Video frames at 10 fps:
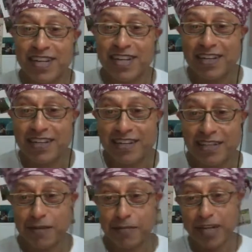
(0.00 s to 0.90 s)

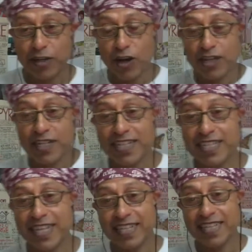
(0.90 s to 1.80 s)
the
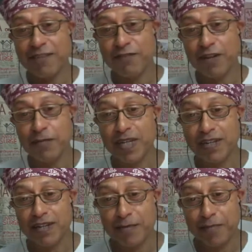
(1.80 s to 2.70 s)
minorities, and they will
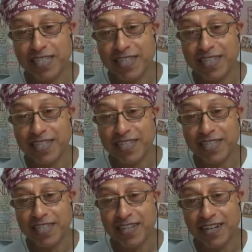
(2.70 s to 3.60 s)
be basically
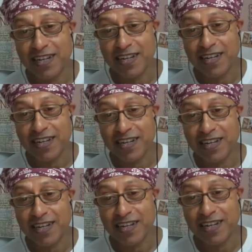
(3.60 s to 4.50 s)
dislodged.
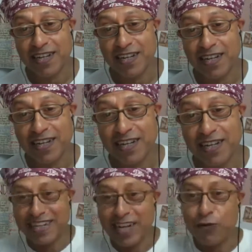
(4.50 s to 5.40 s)
So
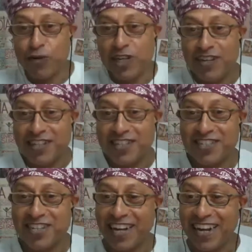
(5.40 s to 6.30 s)
now
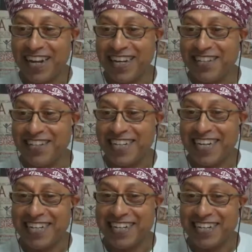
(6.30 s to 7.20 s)
here, suddenly the
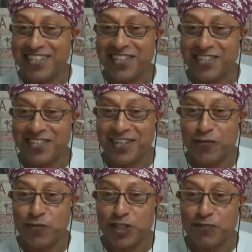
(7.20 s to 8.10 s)
data
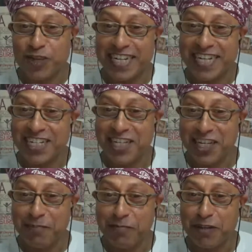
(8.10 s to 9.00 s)
concern was very
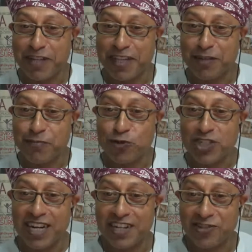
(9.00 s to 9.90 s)
deep, even the
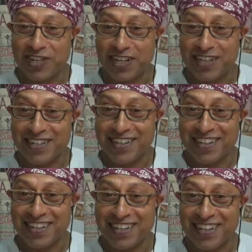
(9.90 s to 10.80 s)
most illiterate
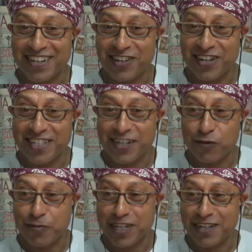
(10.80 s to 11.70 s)
girls and
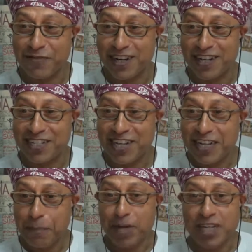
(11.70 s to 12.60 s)
women in a village,
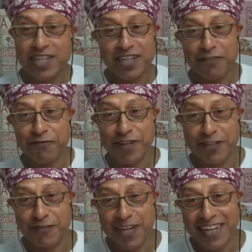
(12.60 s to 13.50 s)
but in a
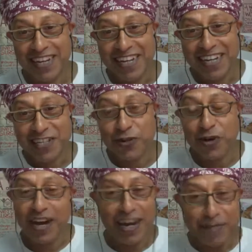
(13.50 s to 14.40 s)
different way.
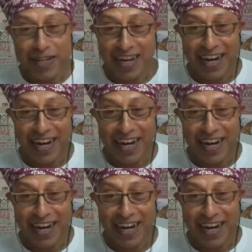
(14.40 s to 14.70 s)
So, I mean,